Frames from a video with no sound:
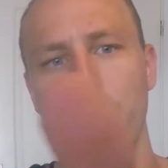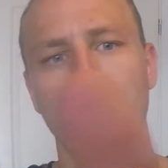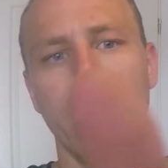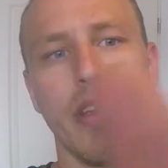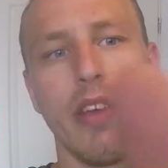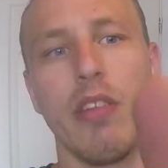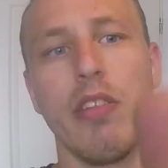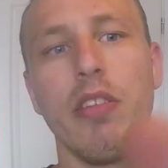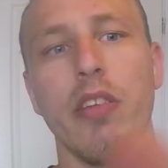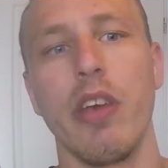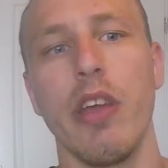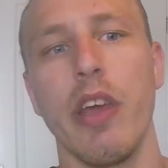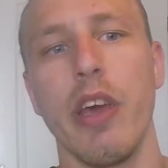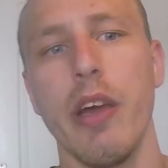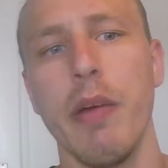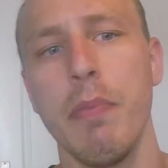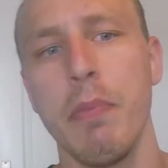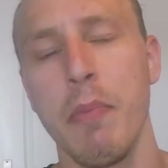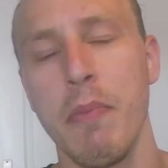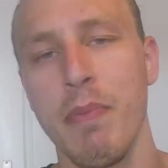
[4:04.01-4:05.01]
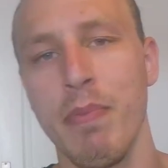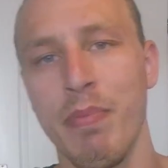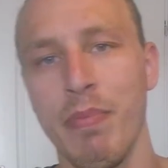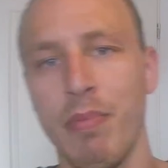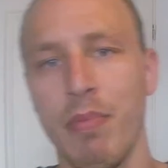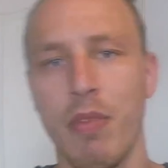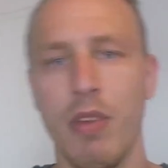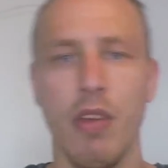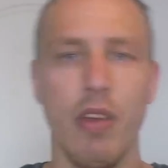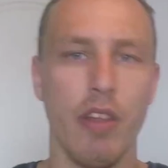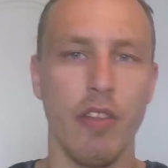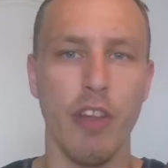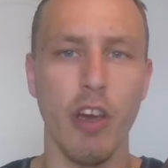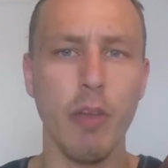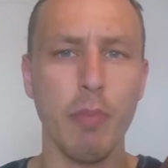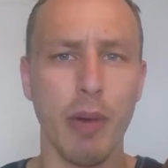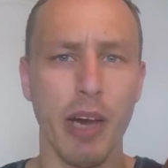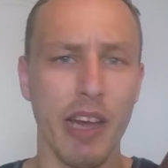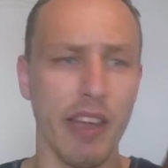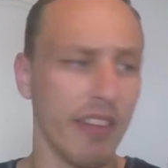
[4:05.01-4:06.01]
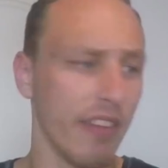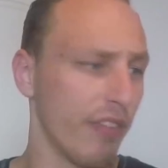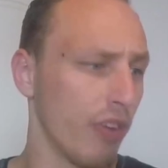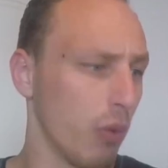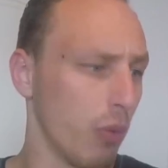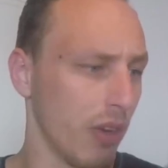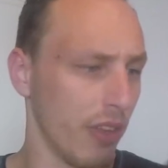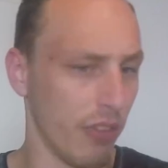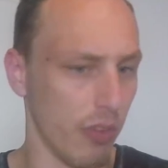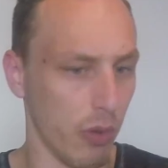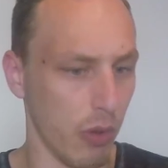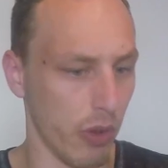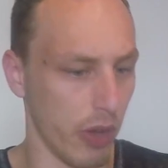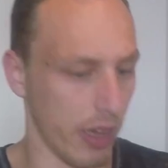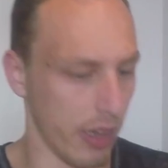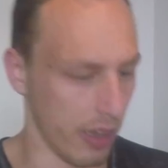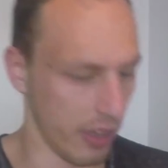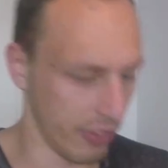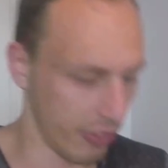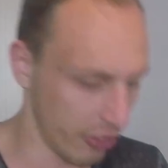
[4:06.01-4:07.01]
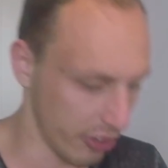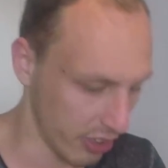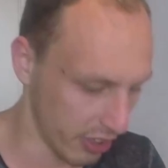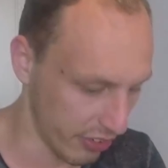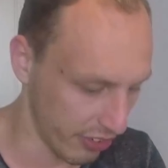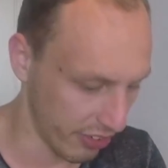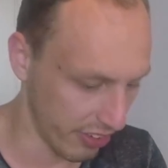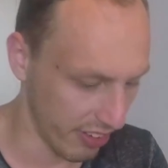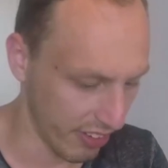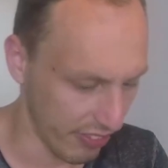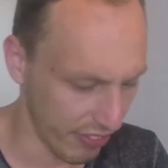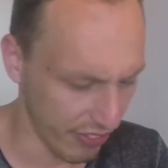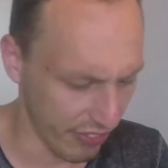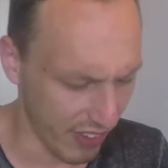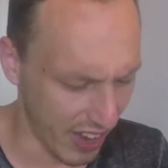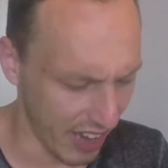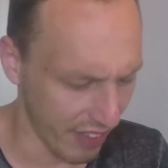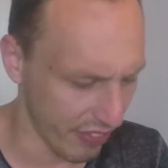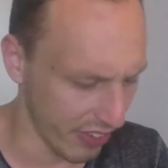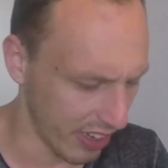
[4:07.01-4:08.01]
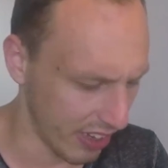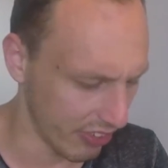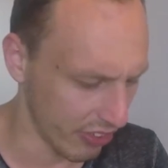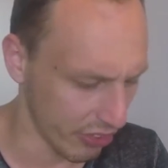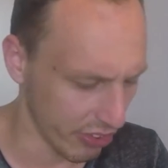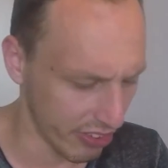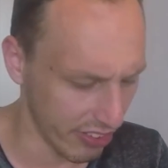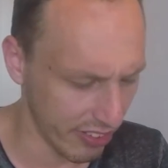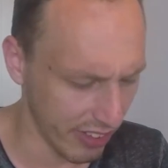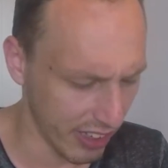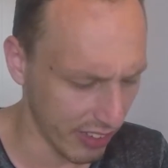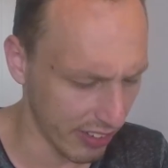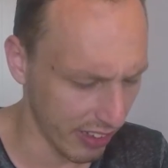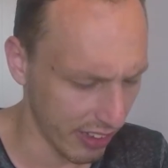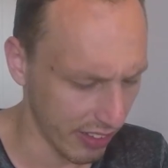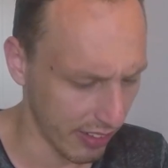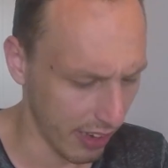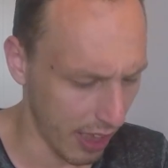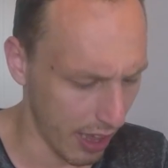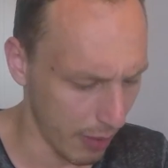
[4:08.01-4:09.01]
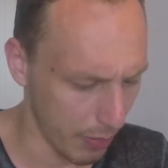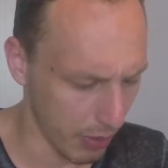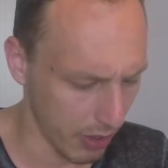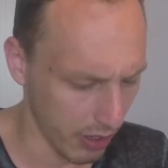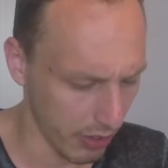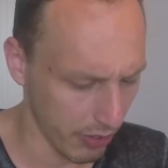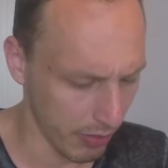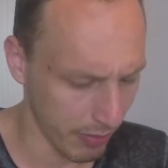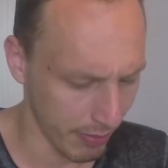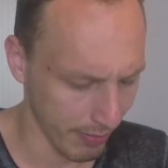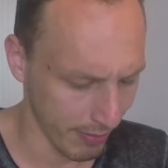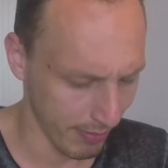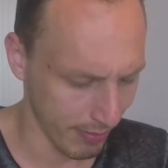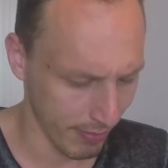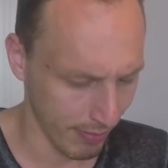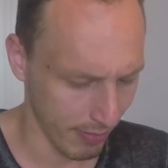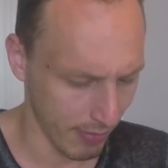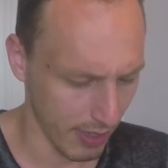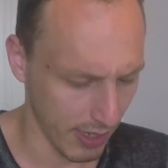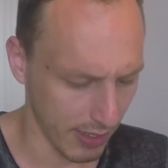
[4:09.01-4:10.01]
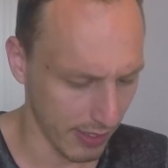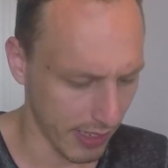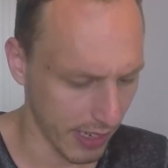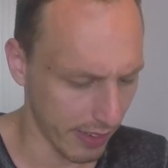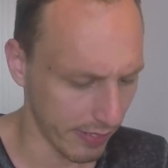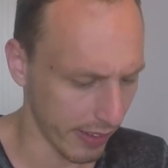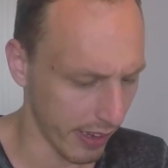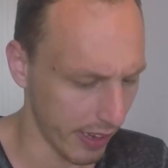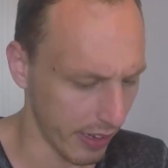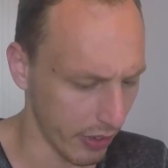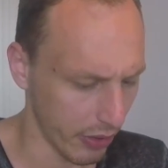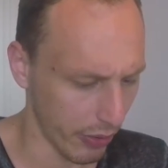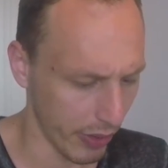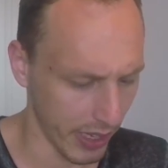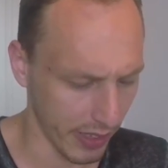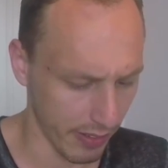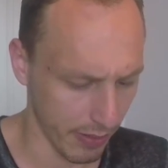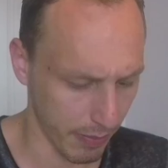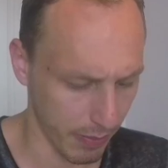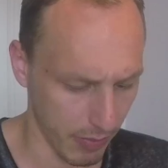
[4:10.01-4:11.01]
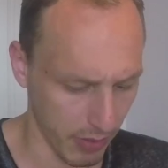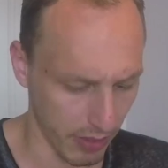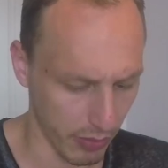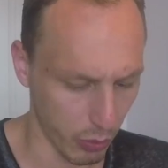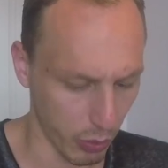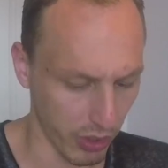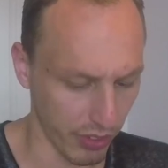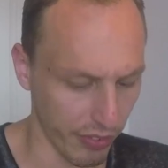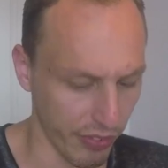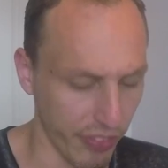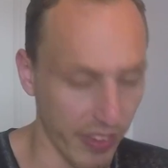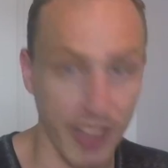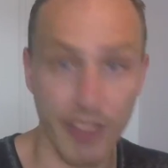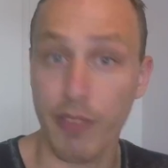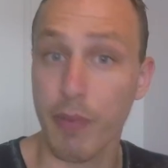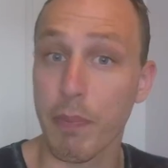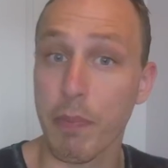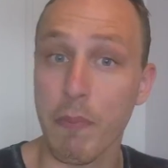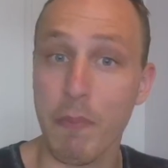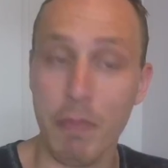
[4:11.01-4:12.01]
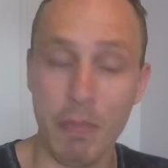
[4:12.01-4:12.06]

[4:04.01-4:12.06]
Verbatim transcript: You can see there. Don't buy it if you want to uh, charge 5S or 6S LiPos. It can't handle it, it won't fit.